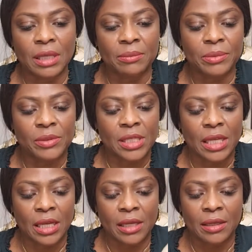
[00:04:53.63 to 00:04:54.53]
and put
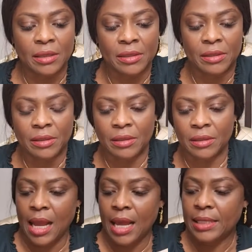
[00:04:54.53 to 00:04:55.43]
here,
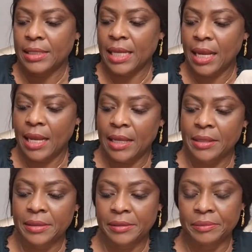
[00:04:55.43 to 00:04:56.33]
and
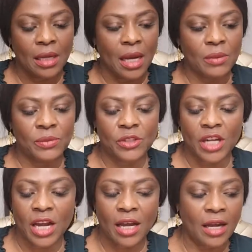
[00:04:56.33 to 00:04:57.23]
then I
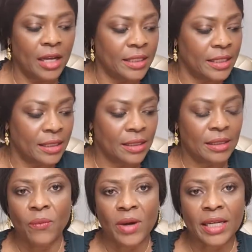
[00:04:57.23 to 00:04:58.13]
would add
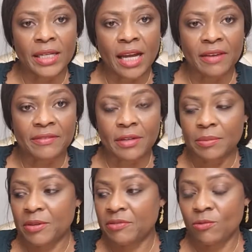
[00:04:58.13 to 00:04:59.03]
1.5
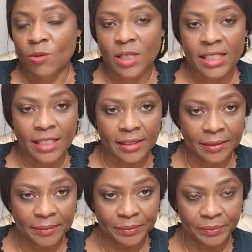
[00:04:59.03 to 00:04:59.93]
cup of water,
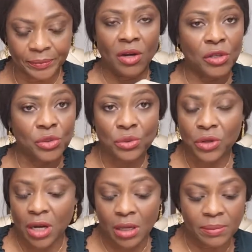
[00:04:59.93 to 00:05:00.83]
or 2
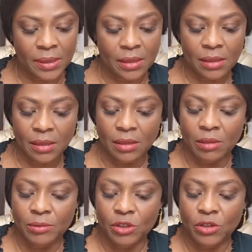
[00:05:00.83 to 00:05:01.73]
cups, it's
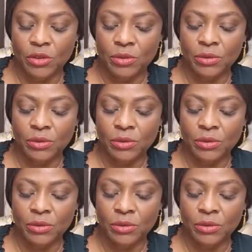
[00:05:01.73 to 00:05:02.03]
up to you.